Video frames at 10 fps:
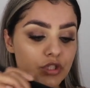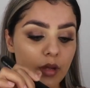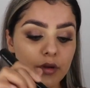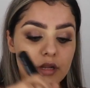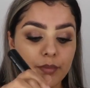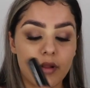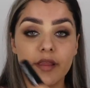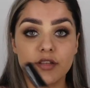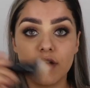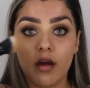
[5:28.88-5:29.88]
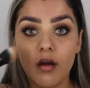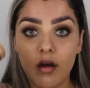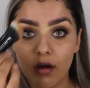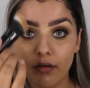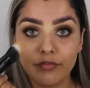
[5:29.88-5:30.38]
I'm gonna apply it to
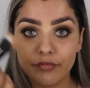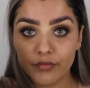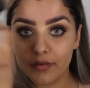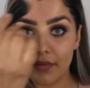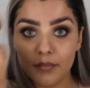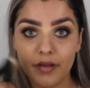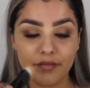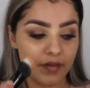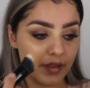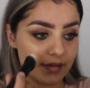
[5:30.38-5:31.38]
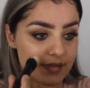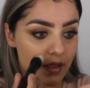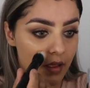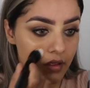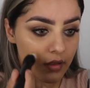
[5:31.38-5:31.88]
half my face.
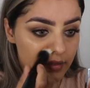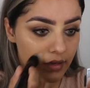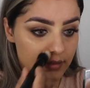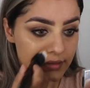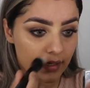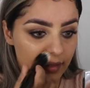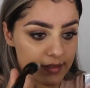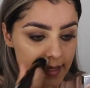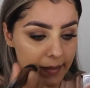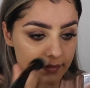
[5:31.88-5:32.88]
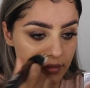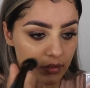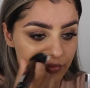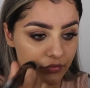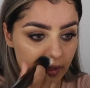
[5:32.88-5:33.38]
So as you can see, it's
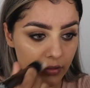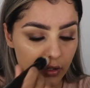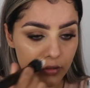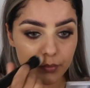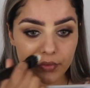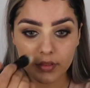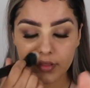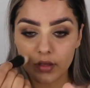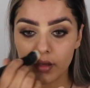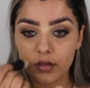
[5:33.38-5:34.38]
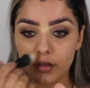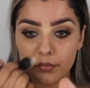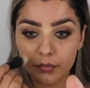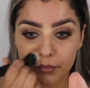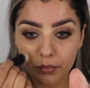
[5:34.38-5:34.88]
covering up
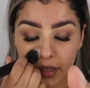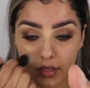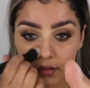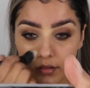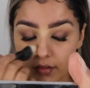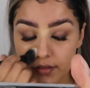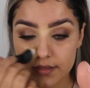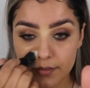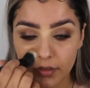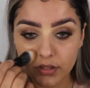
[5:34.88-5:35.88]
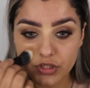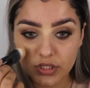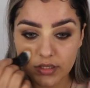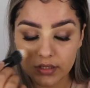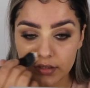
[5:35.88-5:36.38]
the pinkness in my
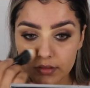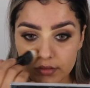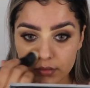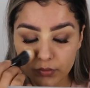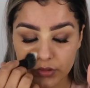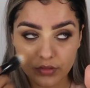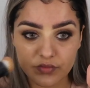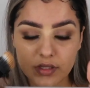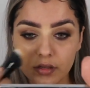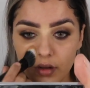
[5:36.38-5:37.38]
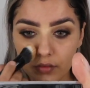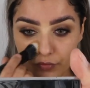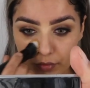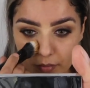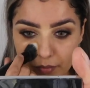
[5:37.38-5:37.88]
cheeks, which I've still got
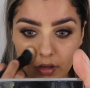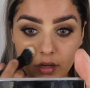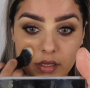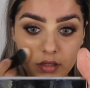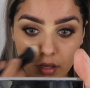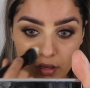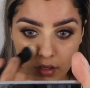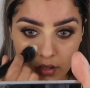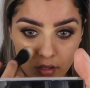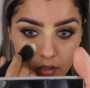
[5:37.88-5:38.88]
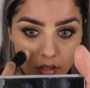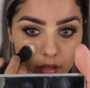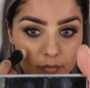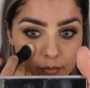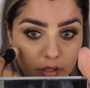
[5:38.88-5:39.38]
from applying
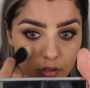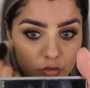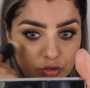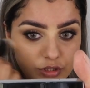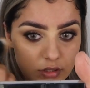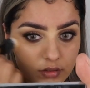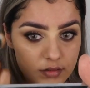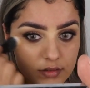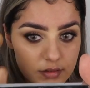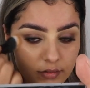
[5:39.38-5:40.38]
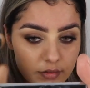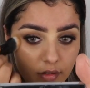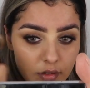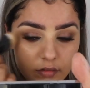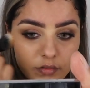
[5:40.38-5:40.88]
like my lotions and
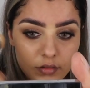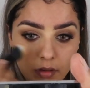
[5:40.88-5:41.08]
stuff.